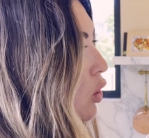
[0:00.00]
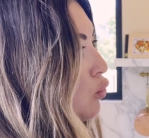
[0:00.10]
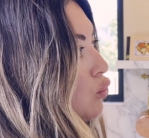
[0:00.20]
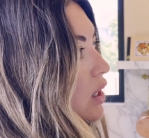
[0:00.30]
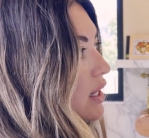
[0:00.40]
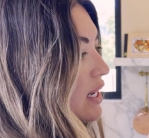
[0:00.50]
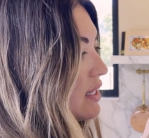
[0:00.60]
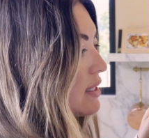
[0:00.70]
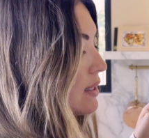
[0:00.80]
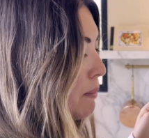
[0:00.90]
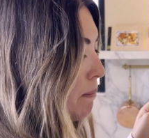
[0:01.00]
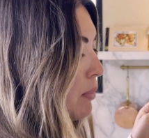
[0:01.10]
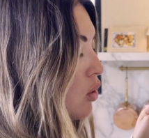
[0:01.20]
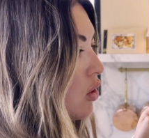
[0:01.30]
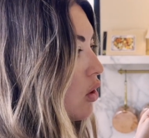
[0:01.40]
really
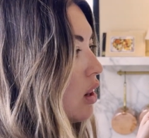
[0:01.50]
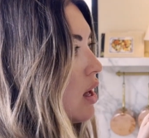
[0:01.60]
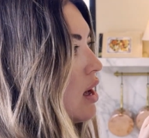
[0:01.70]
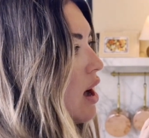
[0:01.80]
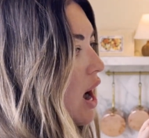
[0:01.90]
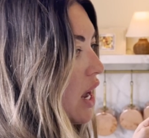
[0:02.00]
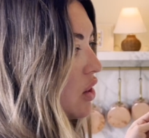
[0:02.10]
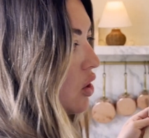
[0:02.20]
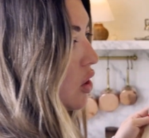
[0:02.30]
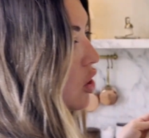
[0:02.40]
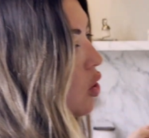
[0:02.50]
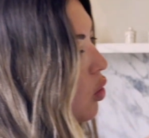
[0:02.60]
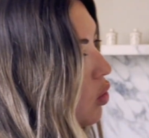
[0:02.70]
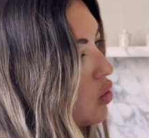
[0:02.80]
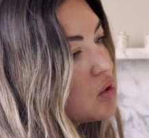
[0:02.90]
simple either
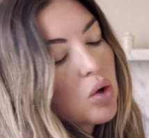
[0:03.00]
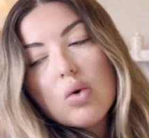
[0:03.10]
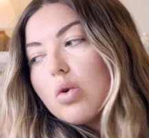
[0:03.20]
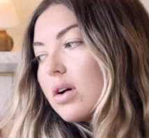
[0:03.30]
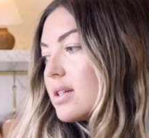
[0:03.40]
gold or